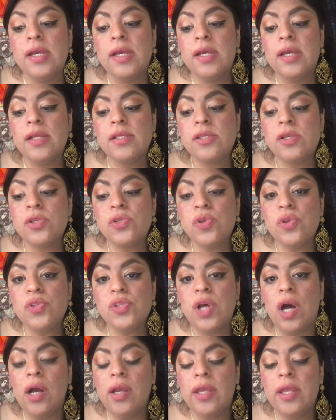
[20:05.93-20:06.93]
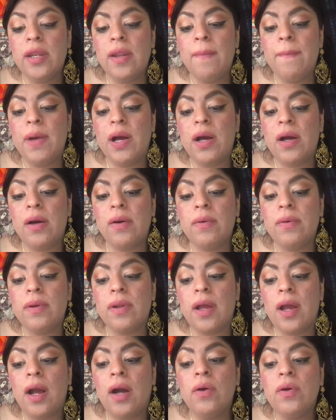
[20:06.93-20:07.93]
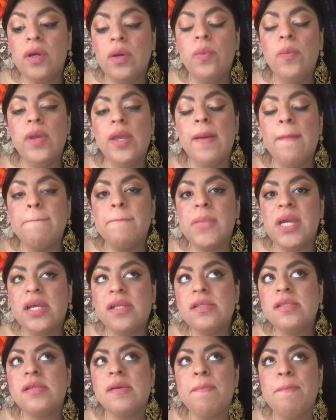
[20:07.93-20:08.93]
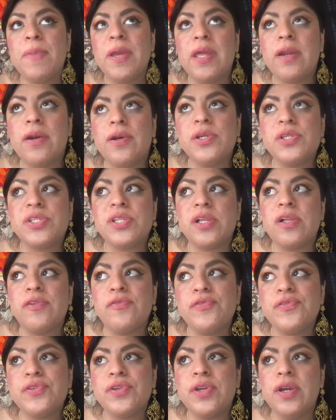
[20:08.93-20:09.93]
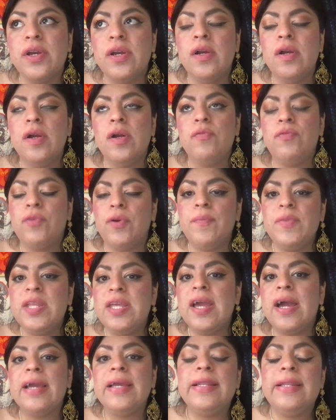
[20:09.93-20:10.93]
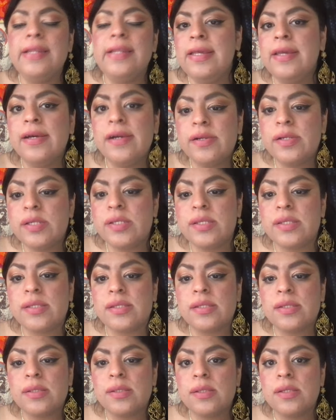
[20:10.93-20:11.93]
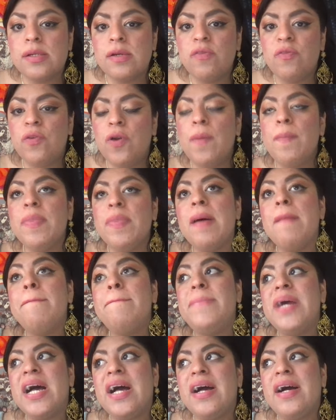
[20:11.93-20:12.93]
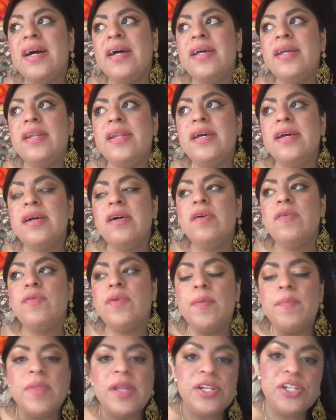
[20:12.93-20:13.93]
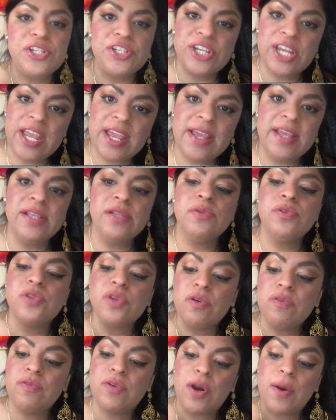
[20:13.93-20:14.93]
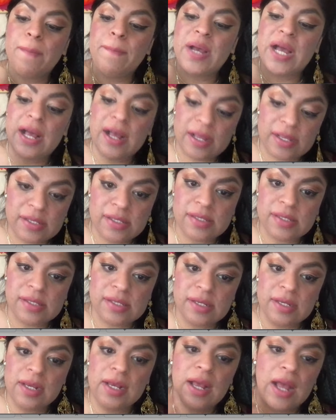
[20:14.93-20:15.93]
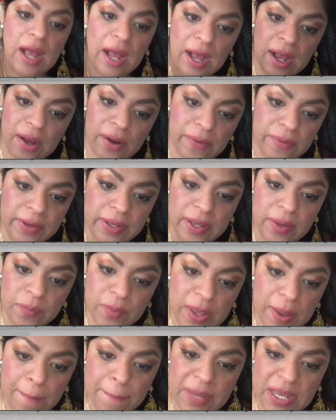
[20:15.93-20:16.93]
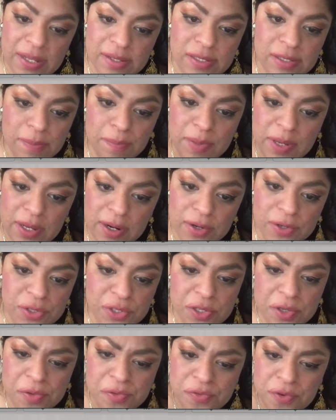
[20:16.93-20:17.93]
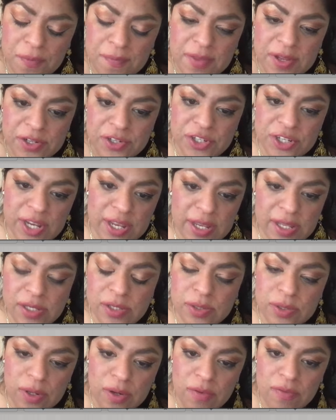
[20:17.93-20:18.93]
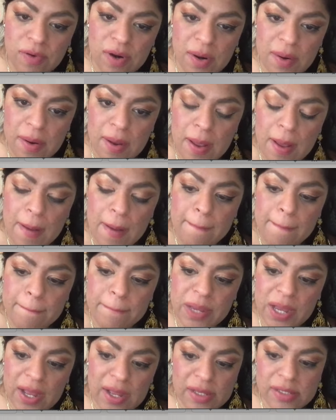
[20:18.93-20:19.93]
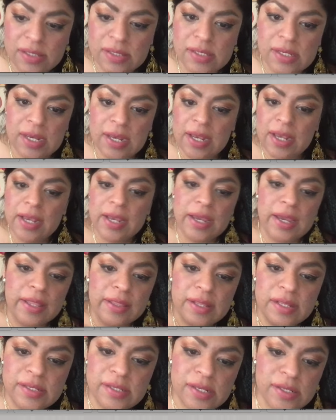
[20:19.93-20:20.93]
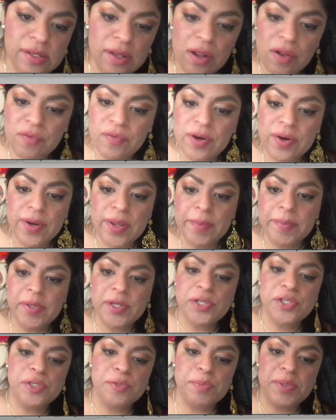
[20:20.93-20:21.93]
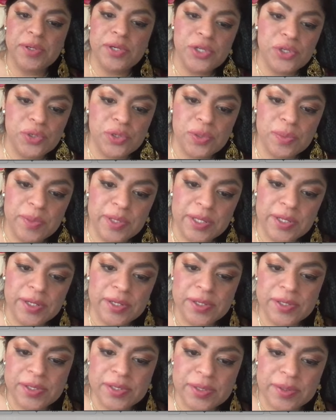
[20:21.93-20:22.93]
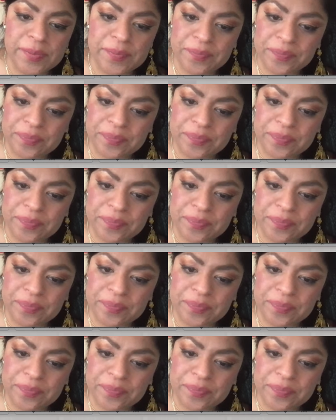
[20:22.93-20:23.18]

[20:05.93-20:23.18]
It's also talking about how can we emancipate ourselves from the ideas, from the bad, from the chains of our past. How can we emancipate ourselves from the chains of our past? And this is all very much spiritual because